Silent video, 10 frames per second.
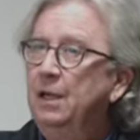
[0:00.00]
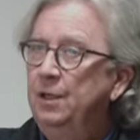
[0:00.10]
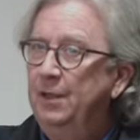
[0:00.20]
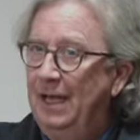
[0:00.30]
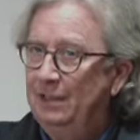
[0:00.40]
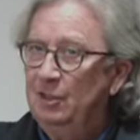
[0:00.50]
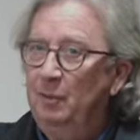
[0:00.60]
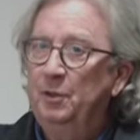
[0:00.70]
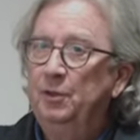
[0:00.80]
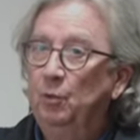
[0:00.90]
That's
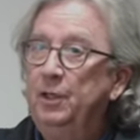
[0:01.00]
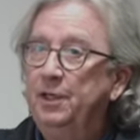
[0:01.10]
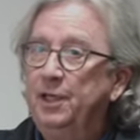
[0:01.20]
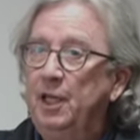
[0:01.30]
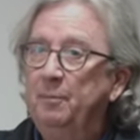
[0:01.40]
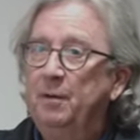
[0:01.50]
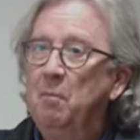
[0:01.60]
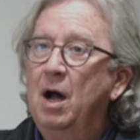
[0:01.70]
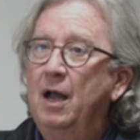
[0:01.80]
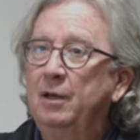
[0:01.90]
something to really keep in
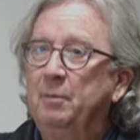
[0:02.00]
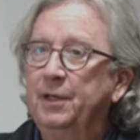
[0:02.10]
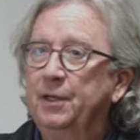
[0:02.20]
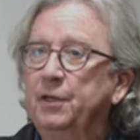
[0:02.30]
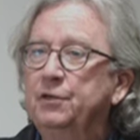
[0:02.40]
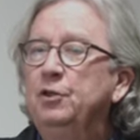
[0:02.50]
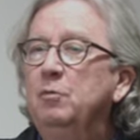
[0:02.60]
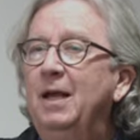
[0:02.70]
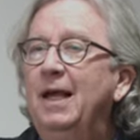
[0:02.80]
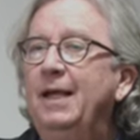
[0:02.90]
mind, because you
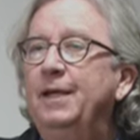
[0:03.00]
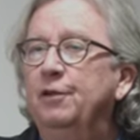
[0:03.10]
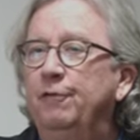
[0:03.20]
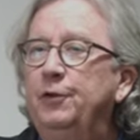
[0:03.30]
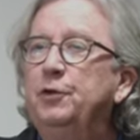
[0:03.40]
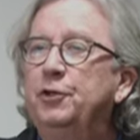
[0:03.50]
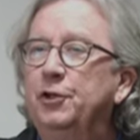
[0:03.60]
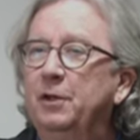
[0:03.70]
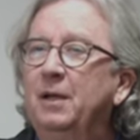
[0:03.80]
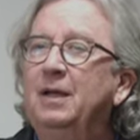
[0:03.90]
may, in the
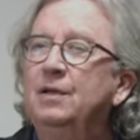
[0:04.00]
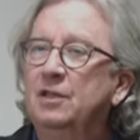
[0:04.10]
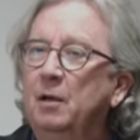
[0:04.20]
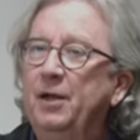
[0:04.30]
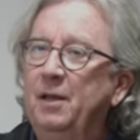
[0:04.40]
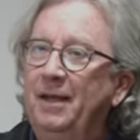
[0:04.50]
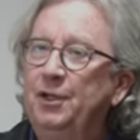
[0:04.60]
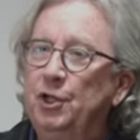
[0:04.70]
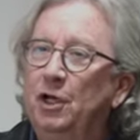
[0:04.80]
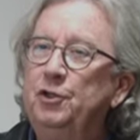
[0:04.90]
future, somebody may
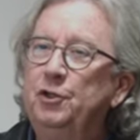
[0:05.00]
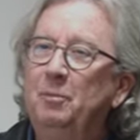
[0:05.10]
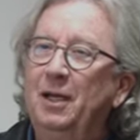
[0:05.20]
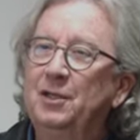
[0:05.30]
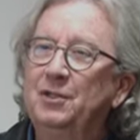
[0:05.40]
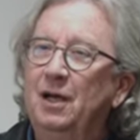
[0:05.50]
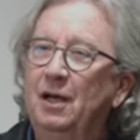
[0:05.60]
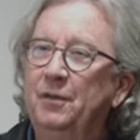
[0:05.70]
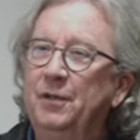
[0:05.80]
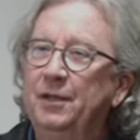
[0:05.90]
judge you based
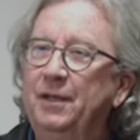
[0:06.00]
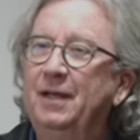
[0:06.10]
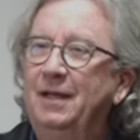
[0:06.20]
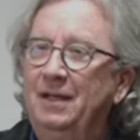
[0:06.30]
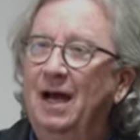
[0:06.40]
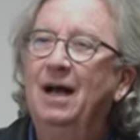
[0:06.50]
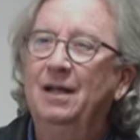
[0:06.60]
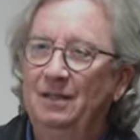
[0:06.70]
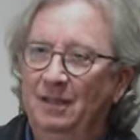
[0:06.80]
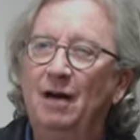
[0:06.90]
on the
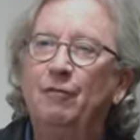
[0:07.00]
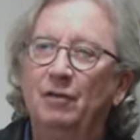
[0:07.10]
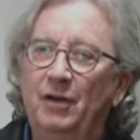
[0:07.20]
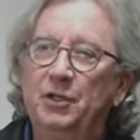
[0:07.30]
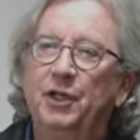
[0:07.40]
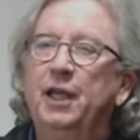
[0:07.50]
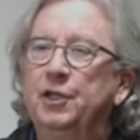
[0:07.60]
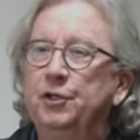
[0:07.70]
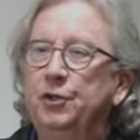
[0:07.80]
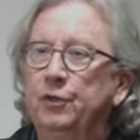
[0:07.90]
level of education